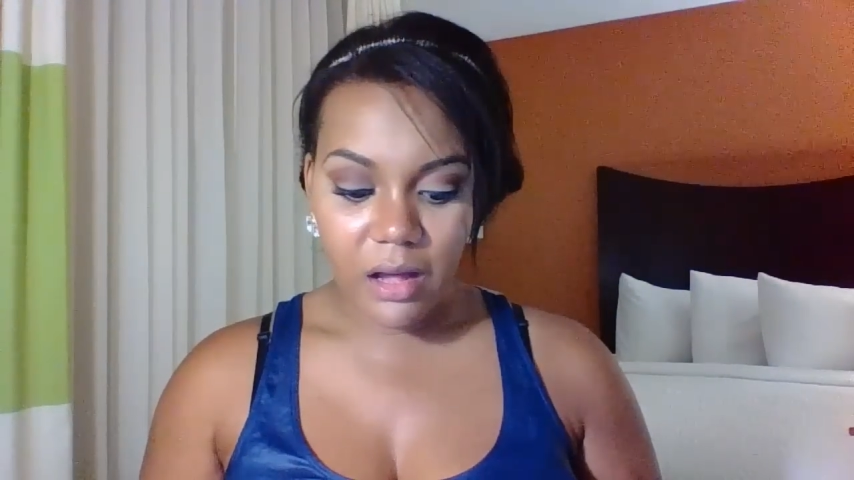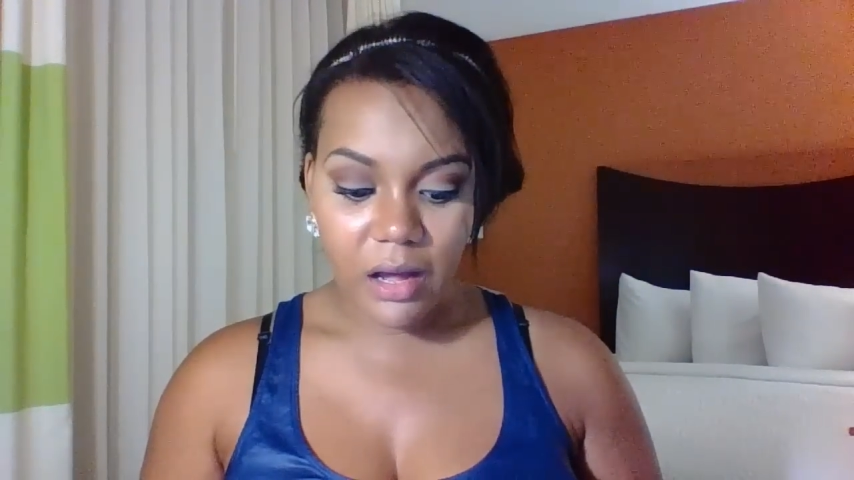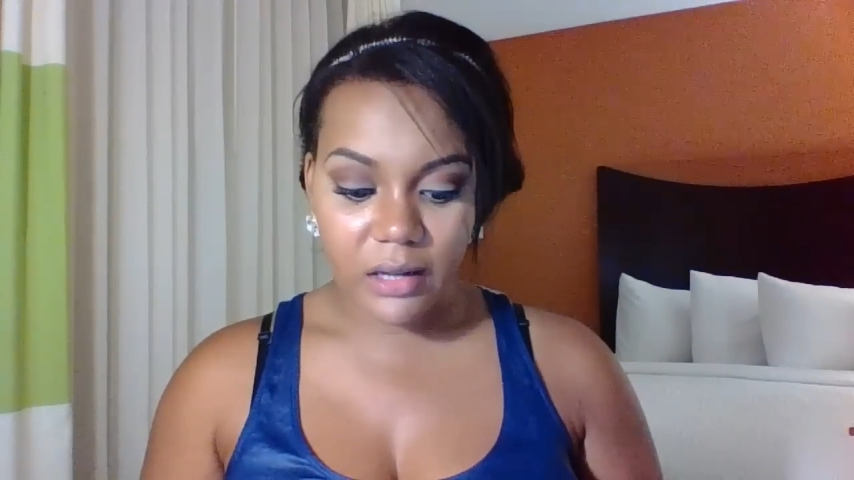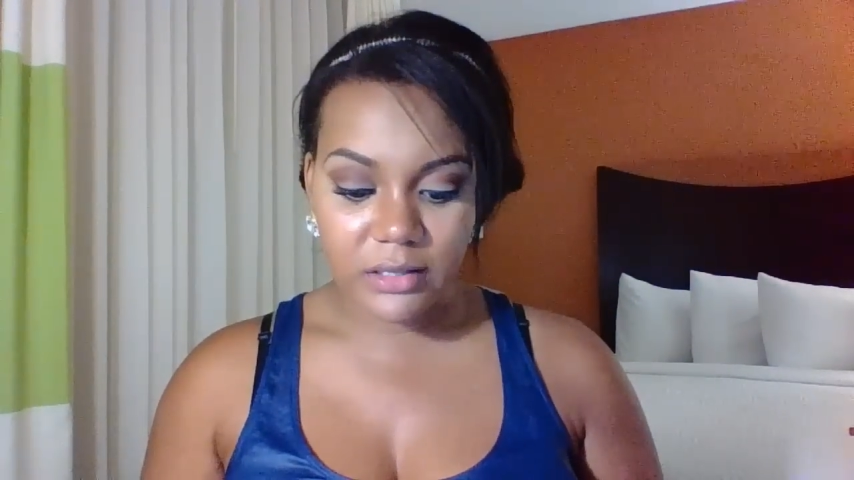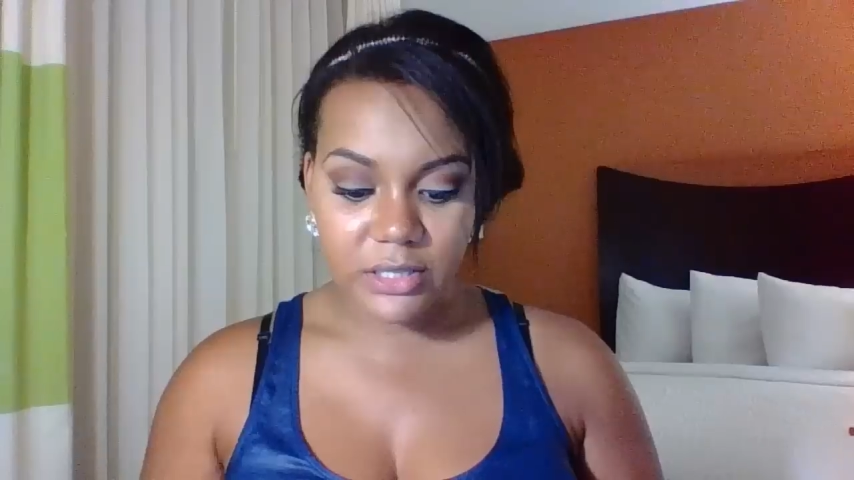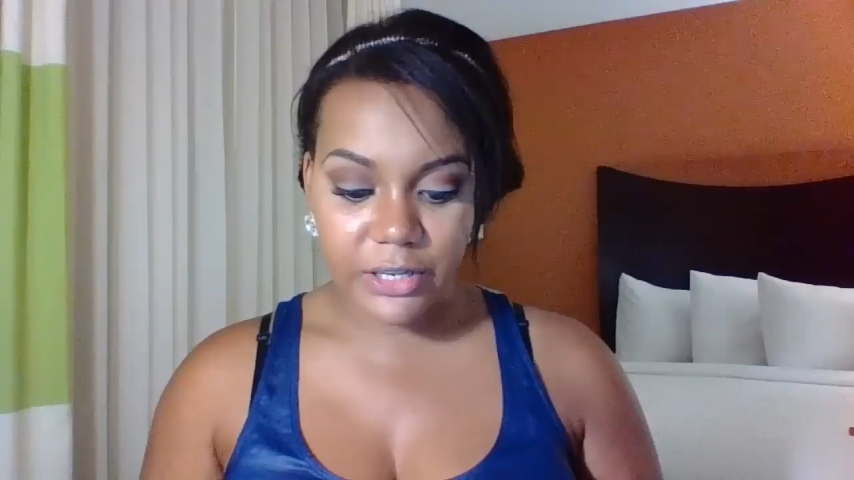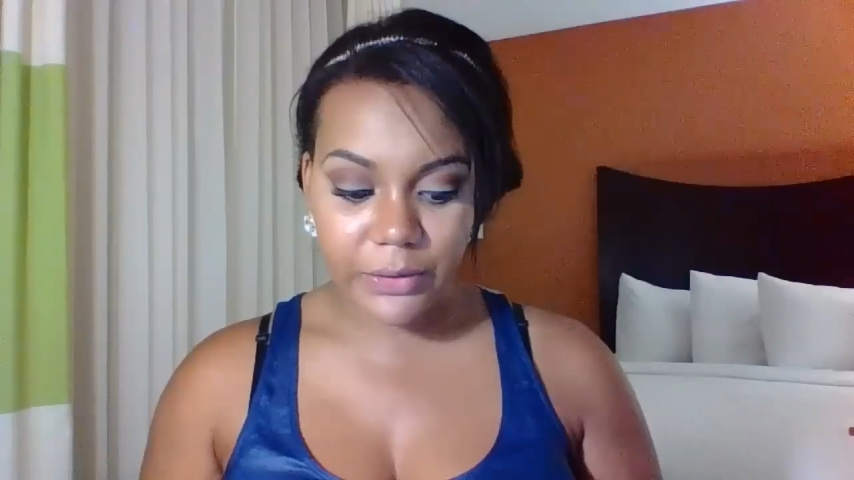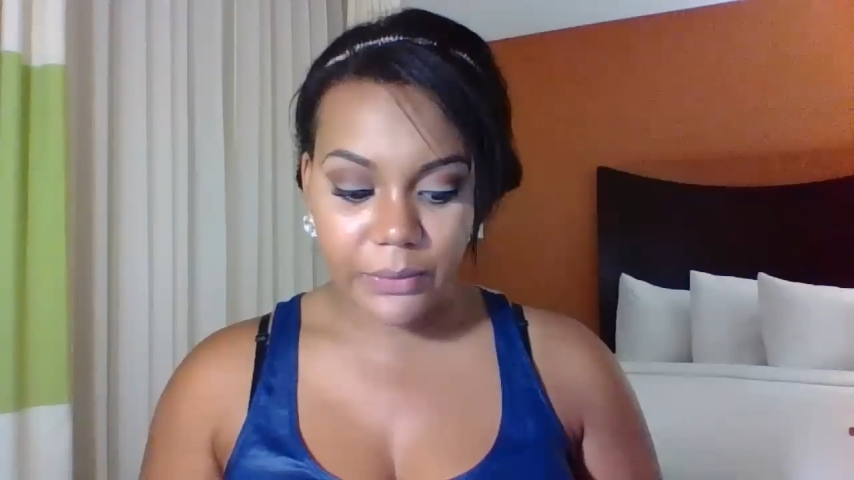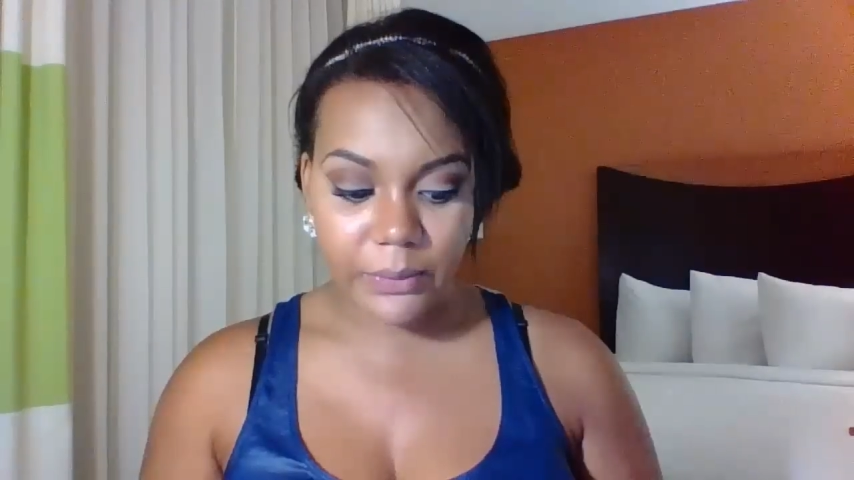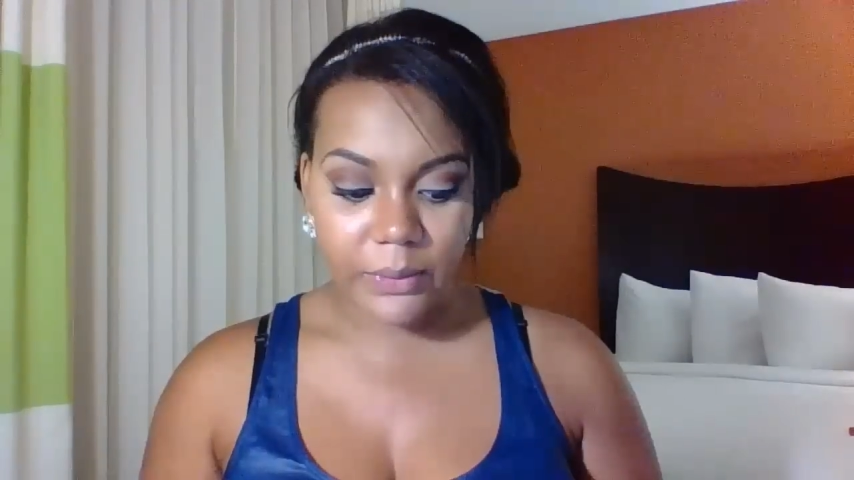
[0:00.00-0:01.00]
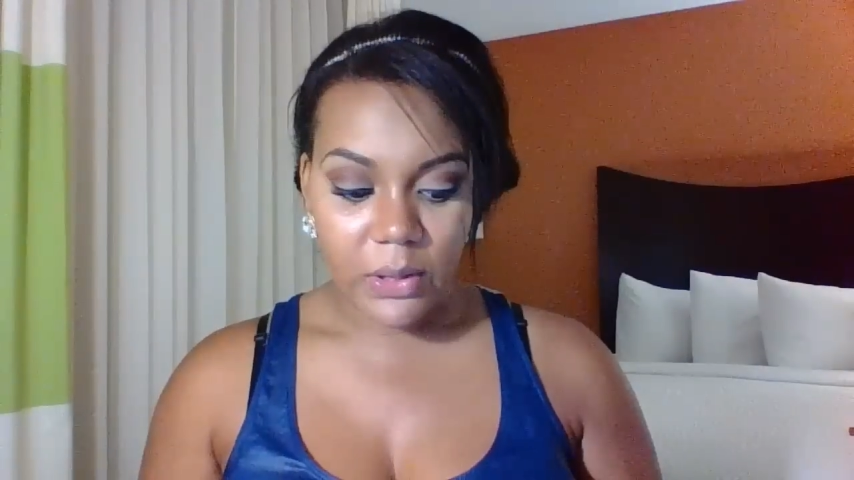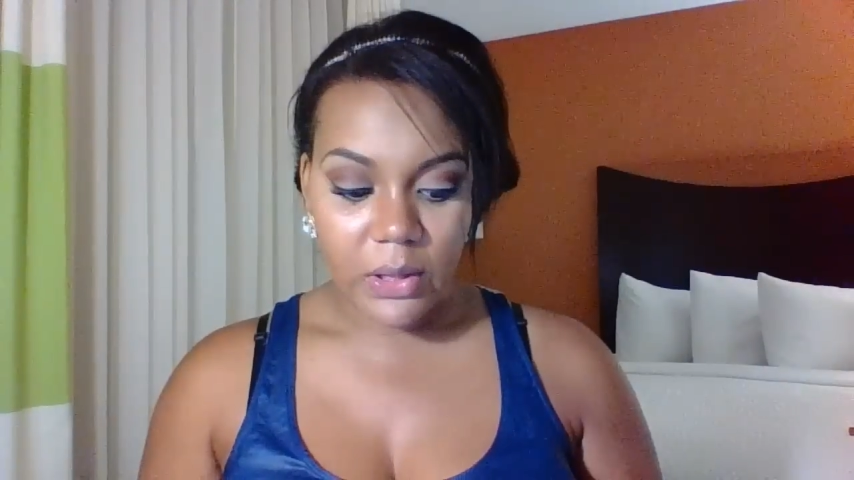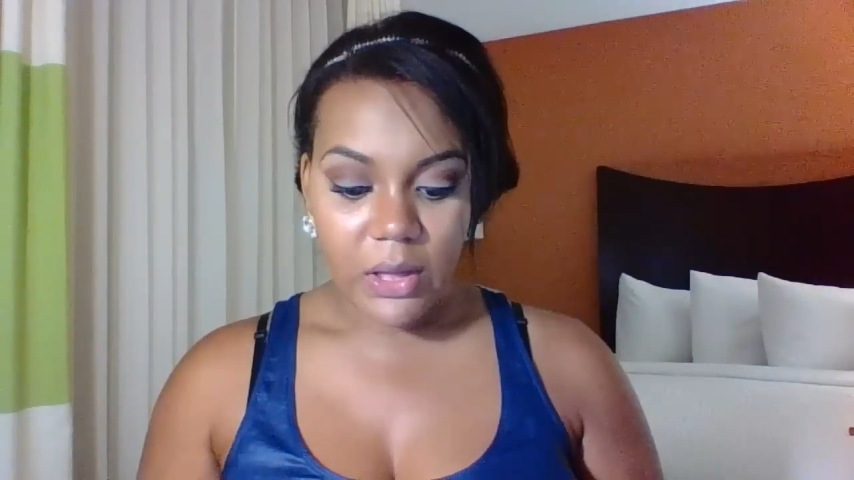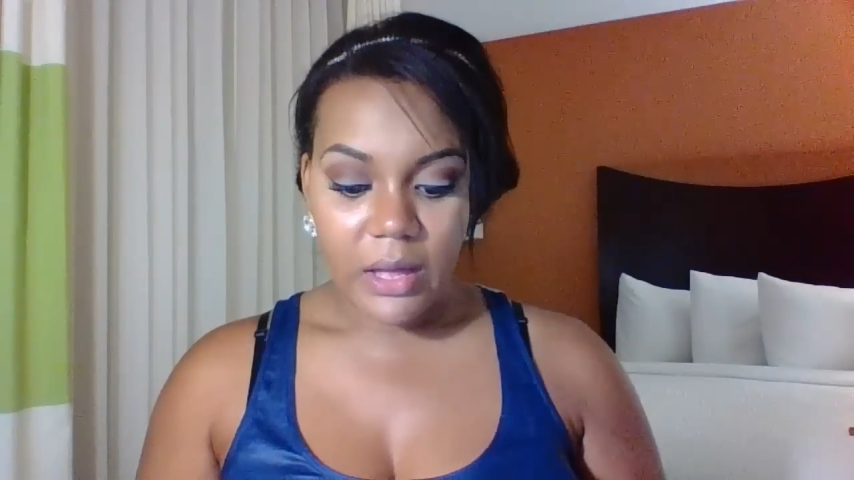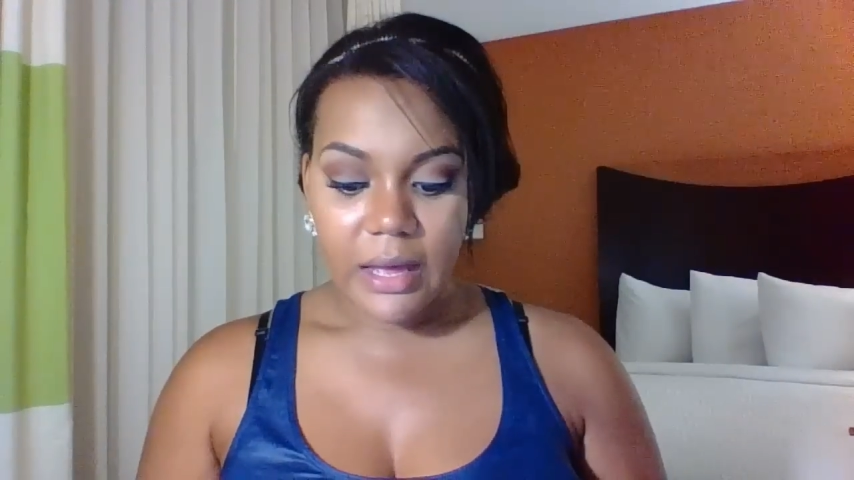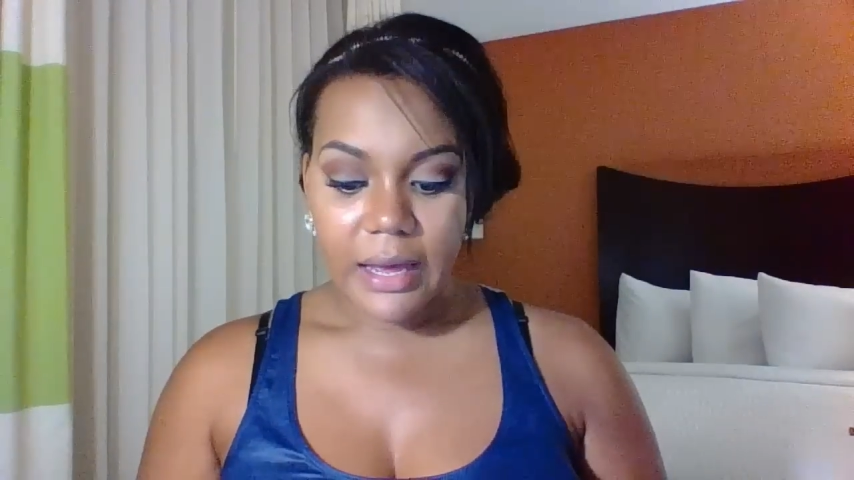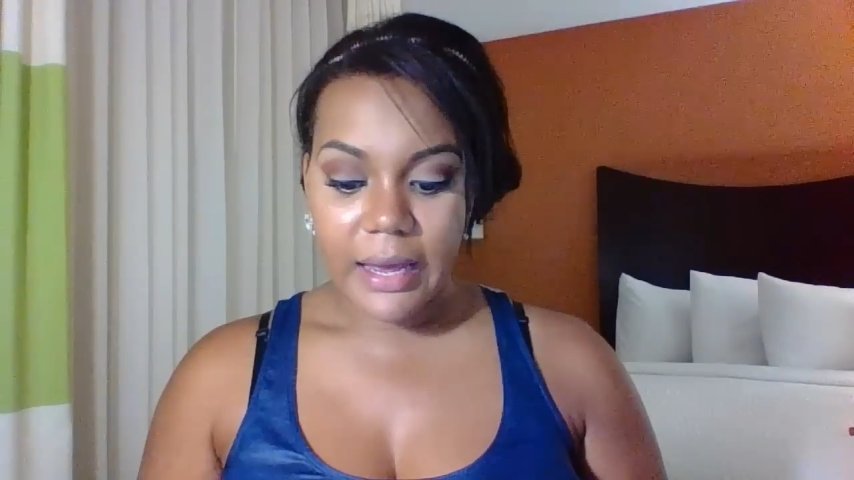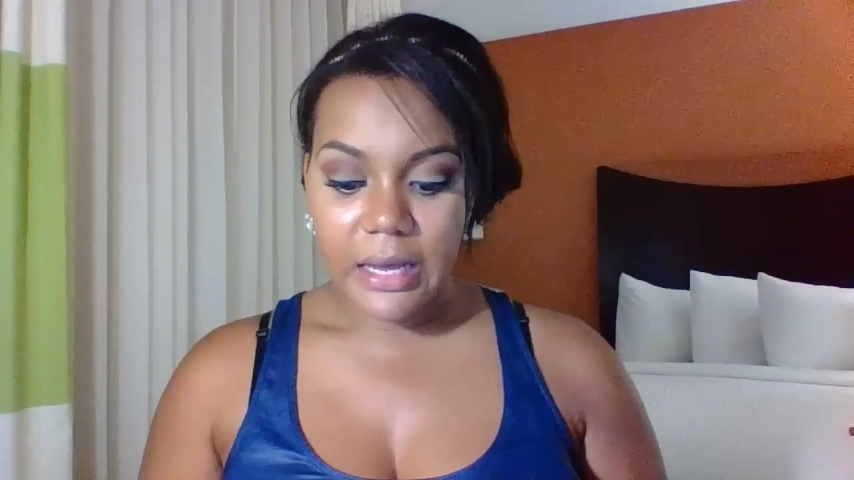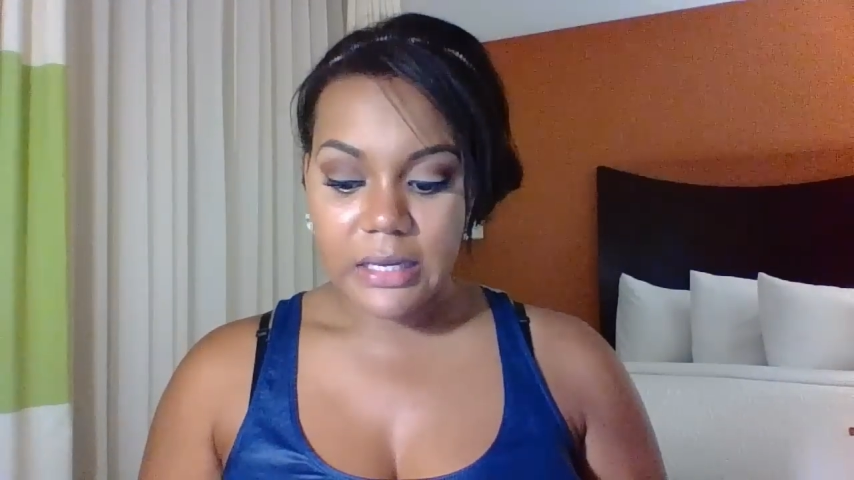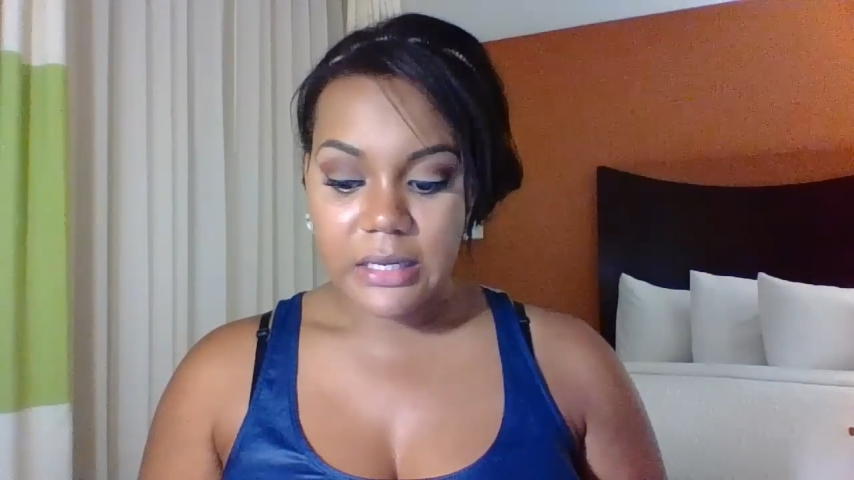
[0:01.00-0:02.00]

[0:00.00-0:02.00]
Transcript: also, uh,